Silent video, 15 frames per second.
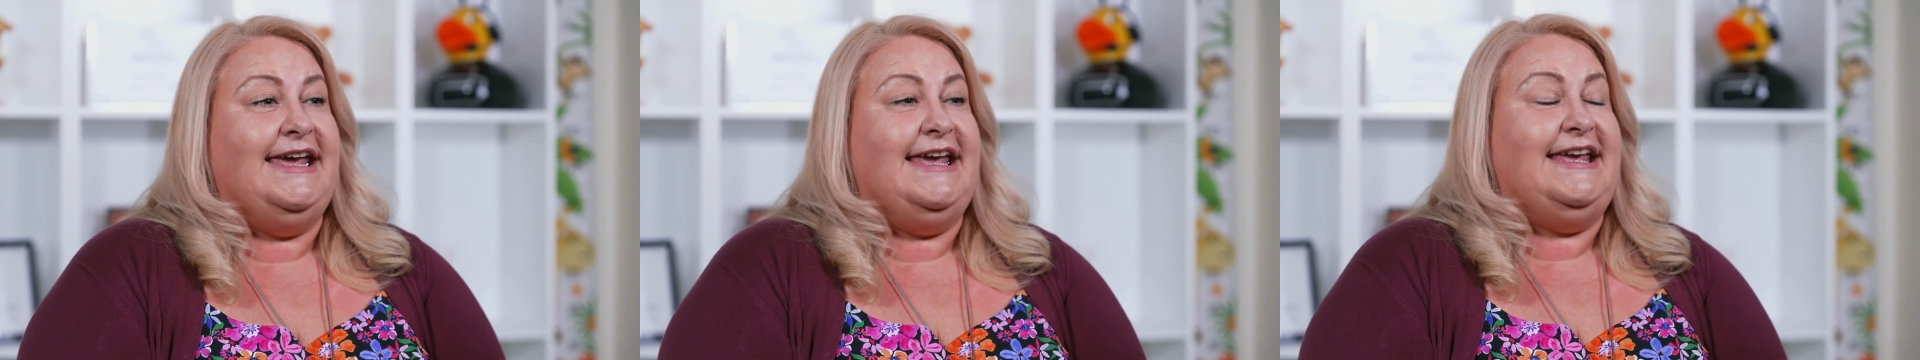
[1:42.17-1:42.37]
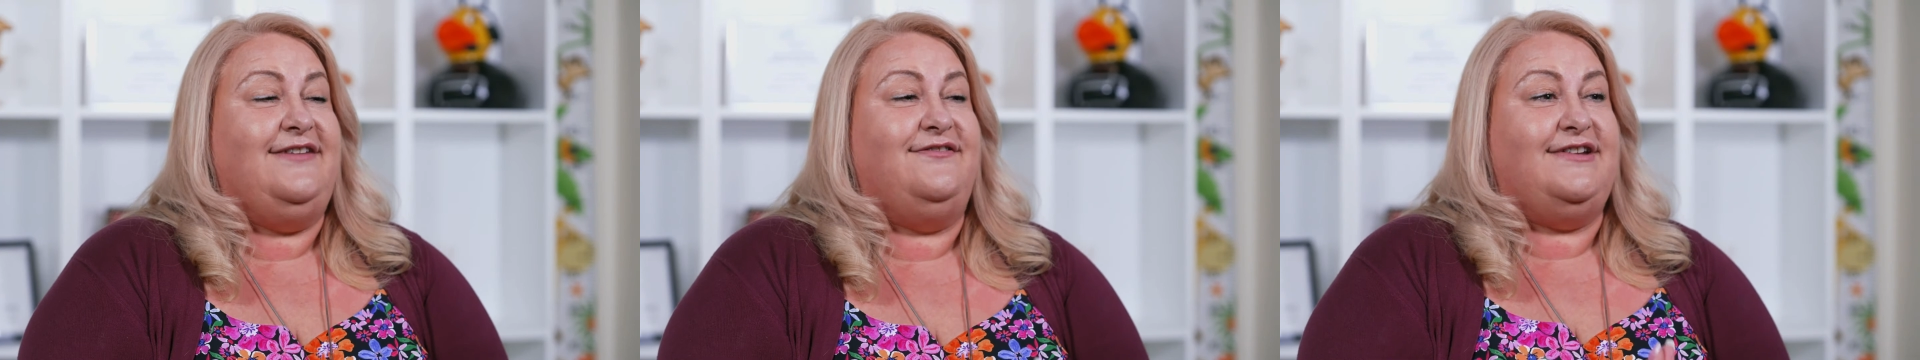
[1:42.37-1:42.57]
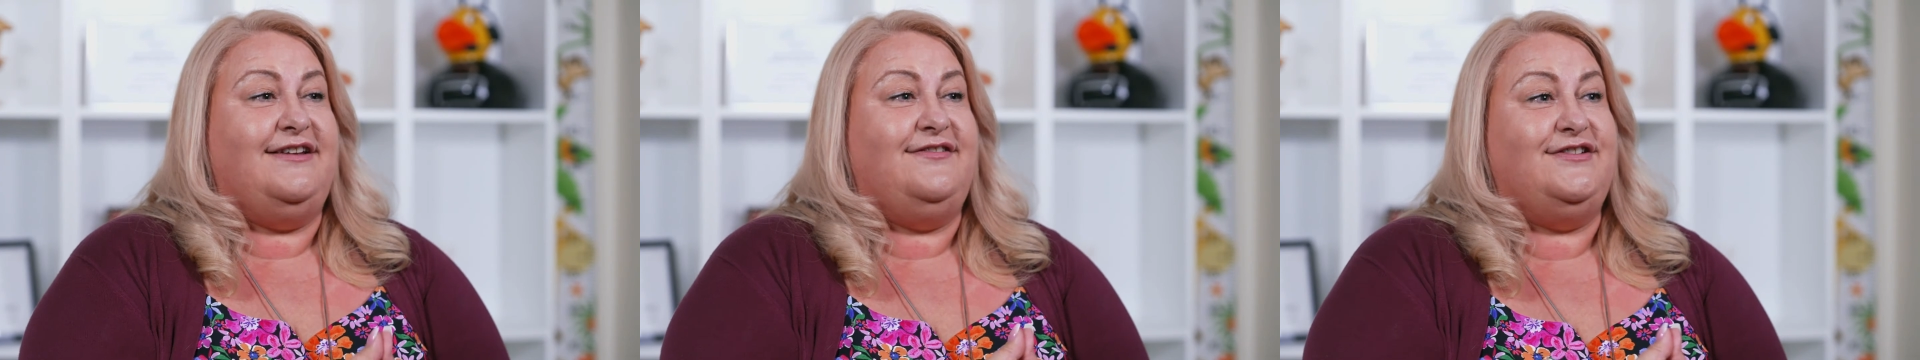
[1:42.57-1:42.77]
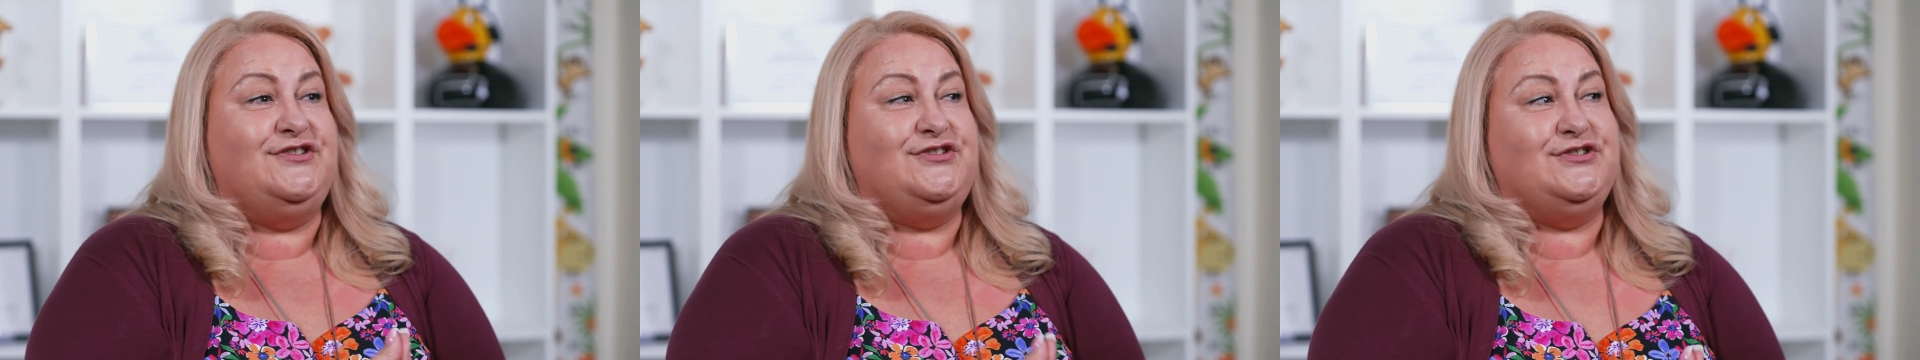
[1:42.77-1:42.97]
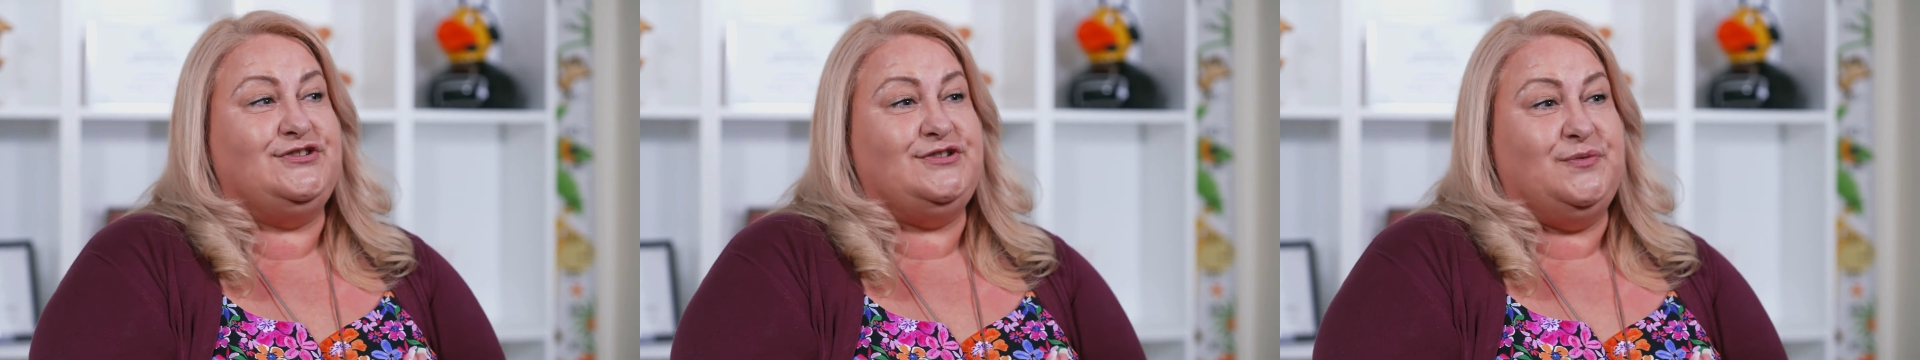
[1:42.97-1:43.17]
even if it's
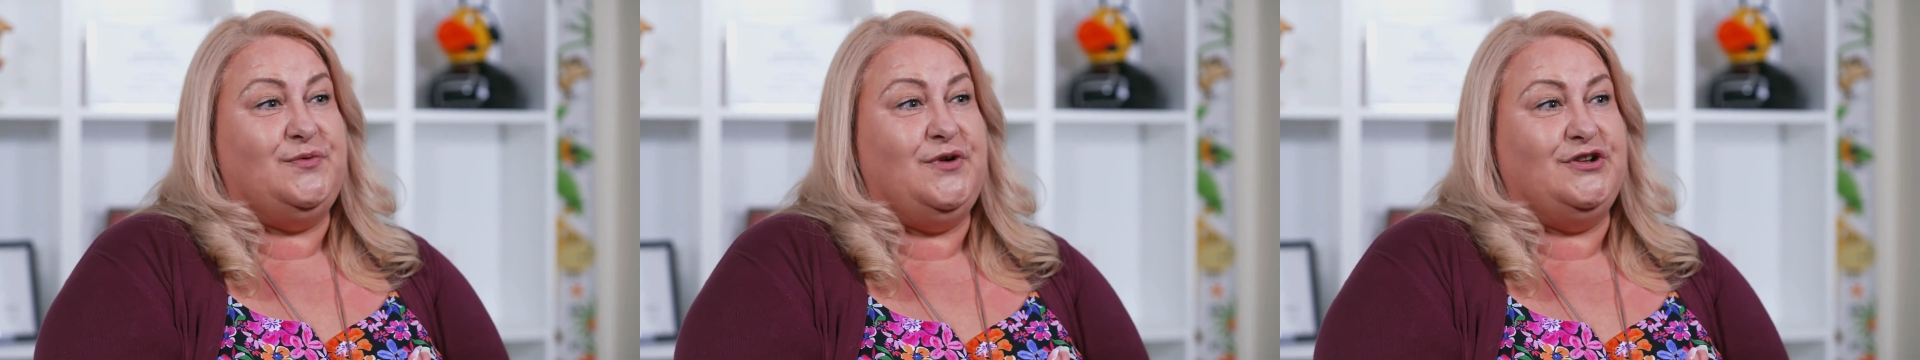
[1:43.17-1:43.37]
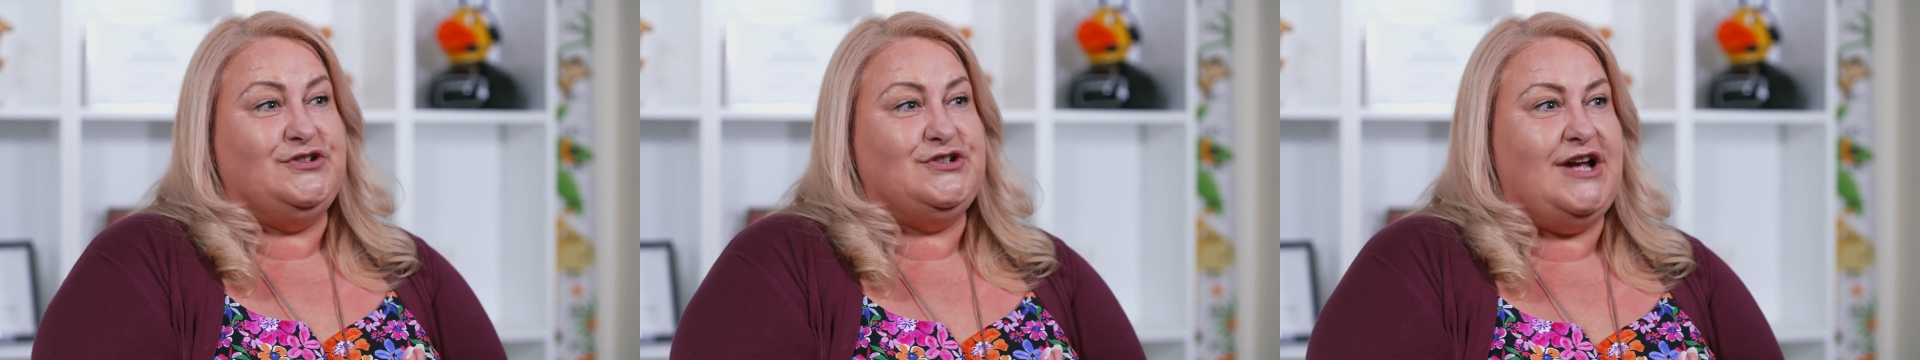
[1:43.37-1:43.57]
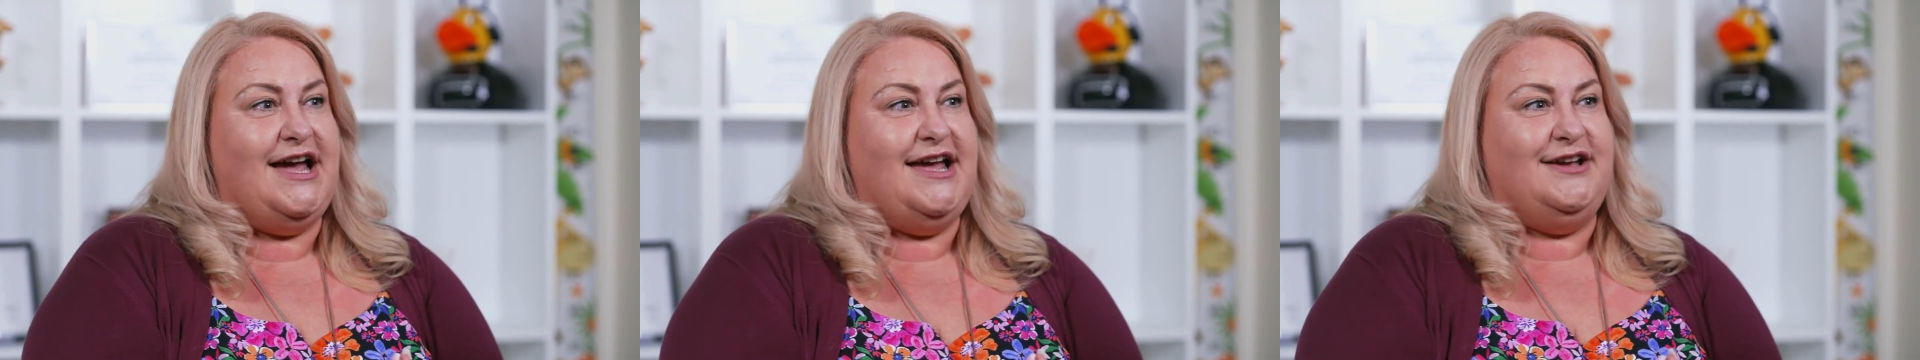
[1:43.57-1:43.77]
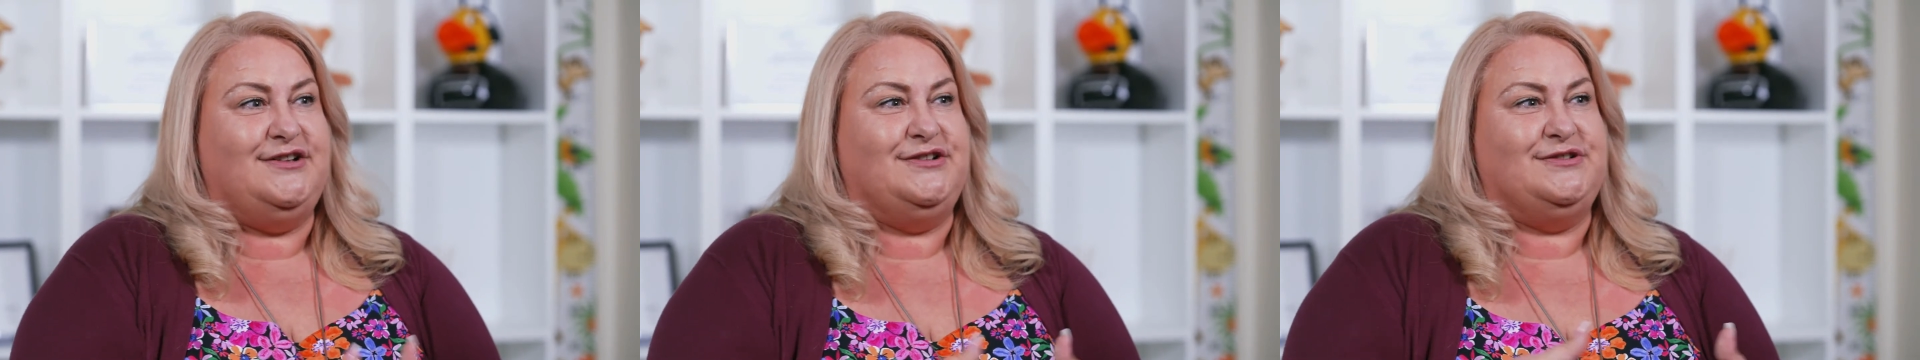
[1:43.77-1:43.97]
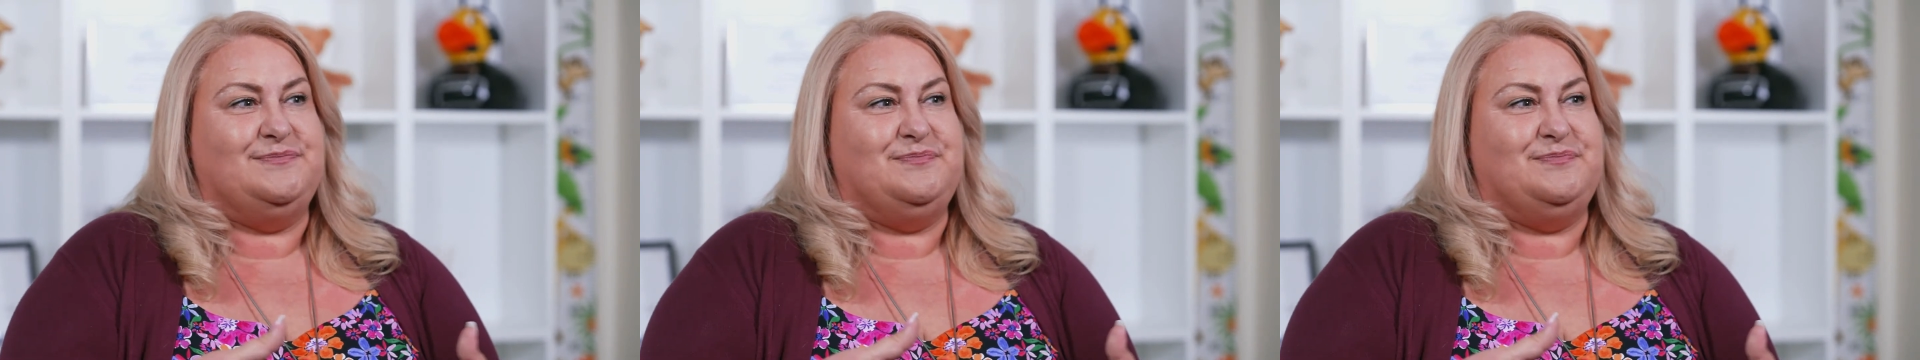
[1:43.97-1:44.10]
just a one child,